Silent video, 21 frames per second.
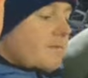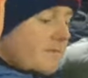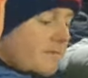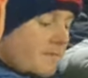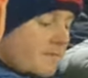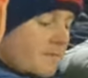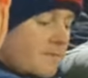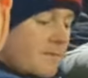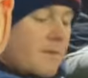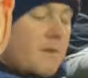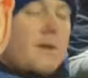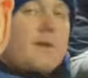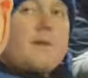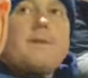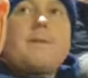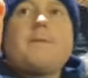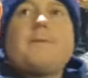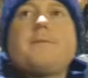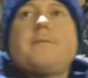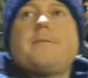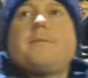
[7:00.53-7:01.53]

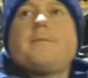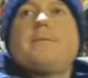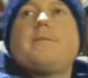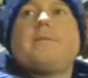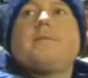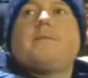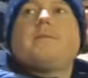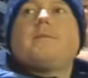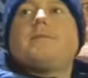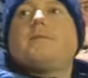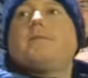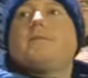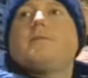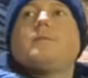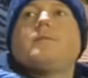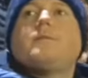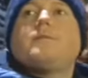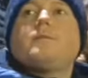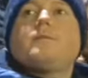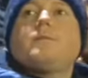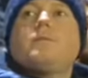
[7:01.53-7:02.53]

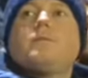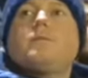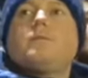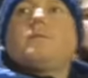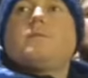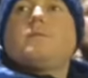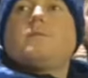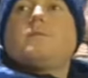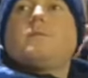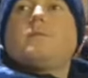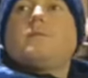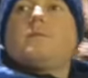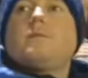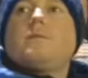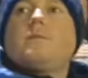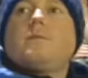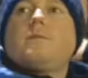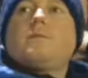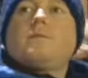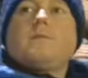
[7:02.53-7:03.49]
[no speech]